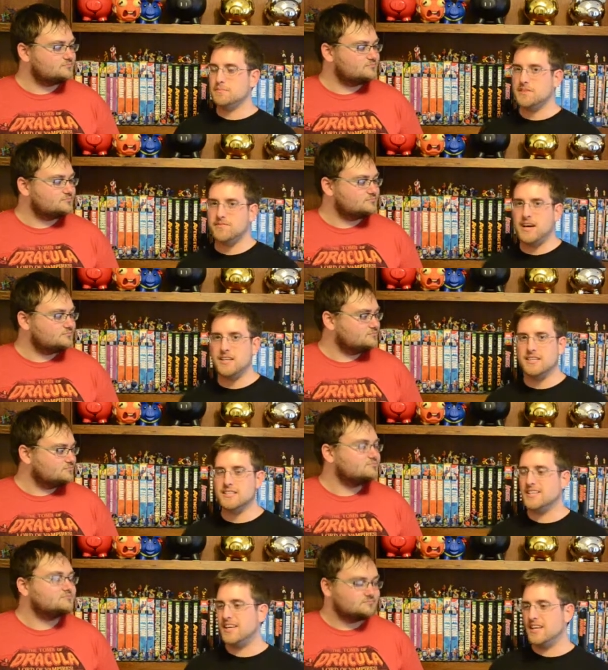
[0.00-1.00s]
Speaker 1: some of the
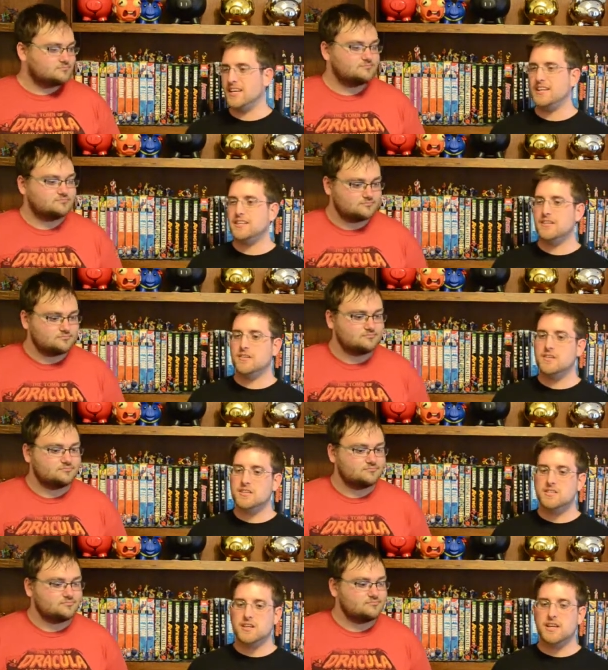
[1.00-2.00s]
violence. And it
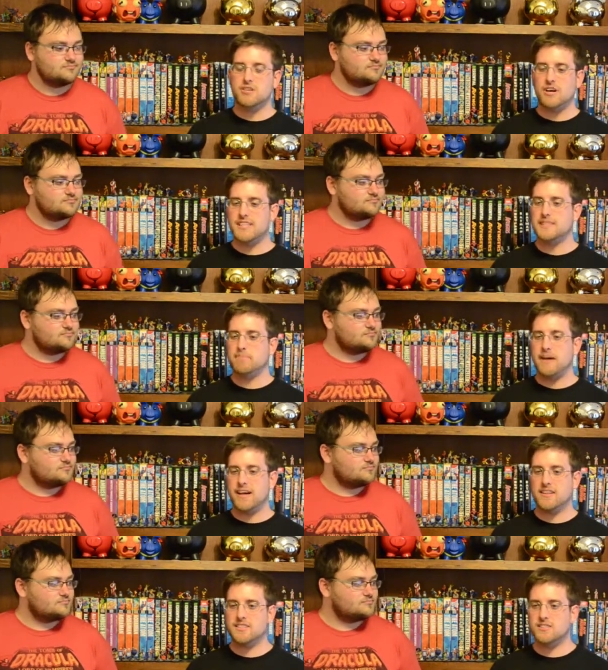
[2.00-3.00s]
it tries to
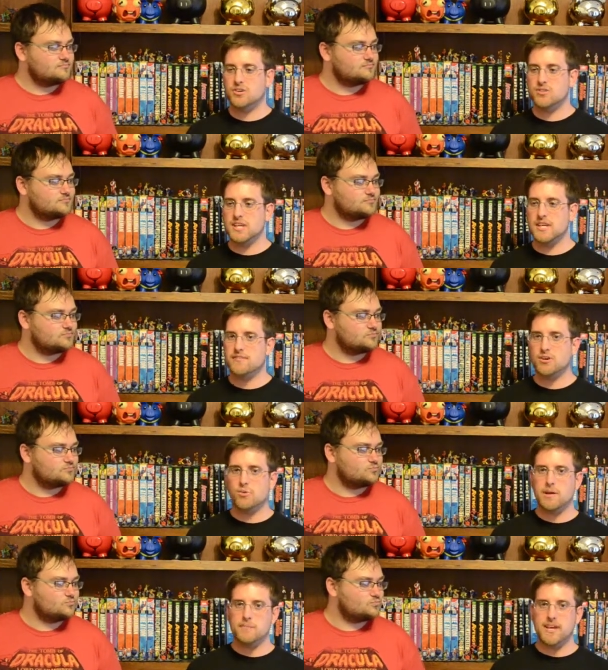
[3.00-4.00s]
balance those and never
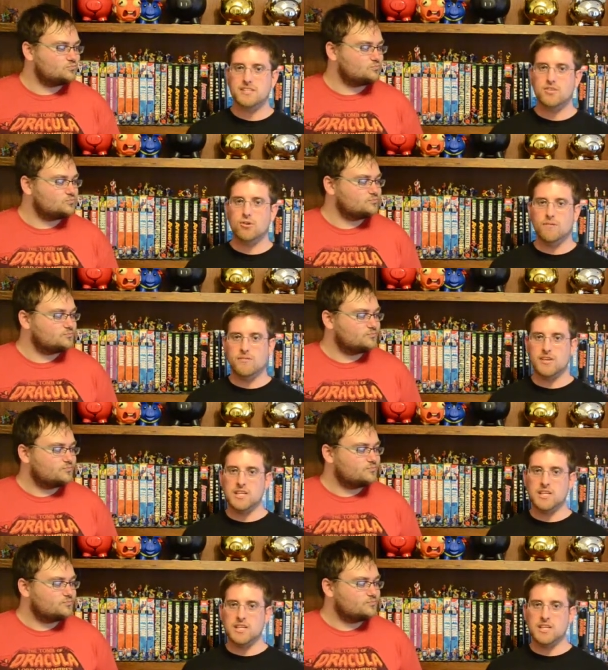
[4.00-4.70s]
quite makes it over